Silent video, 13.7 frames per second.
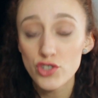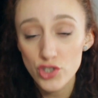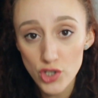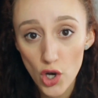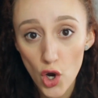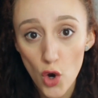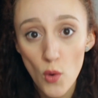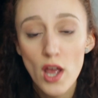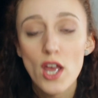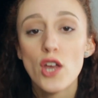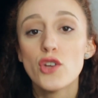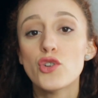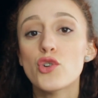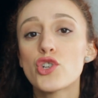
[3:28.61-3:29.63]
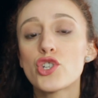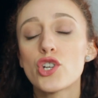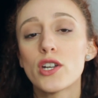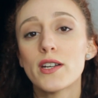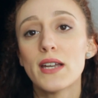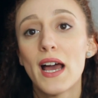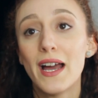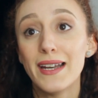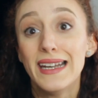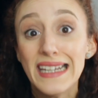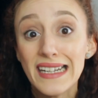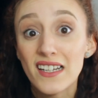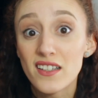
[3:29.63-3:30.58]
so you should
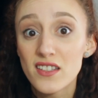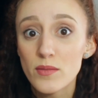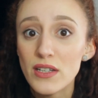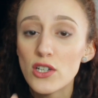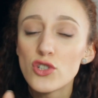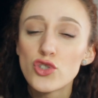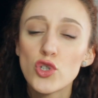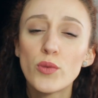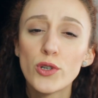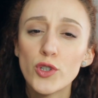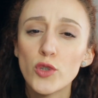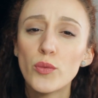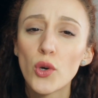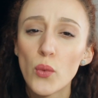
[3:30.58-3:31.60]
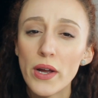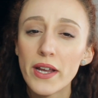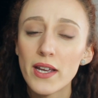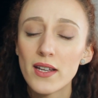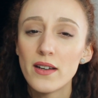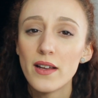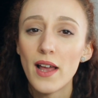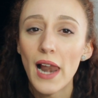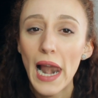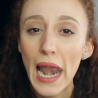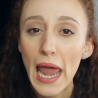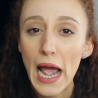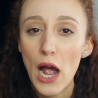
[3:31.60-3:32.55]
not need it to be super duper wicked
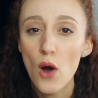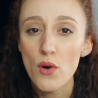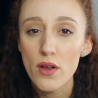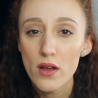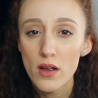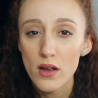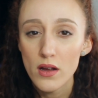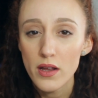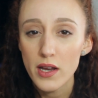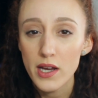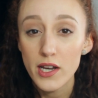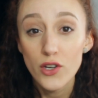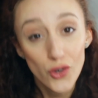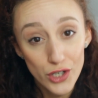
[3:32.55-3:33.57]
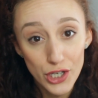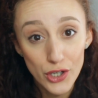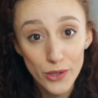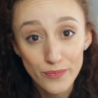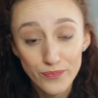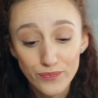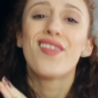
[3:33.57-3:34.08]
loud in your ear.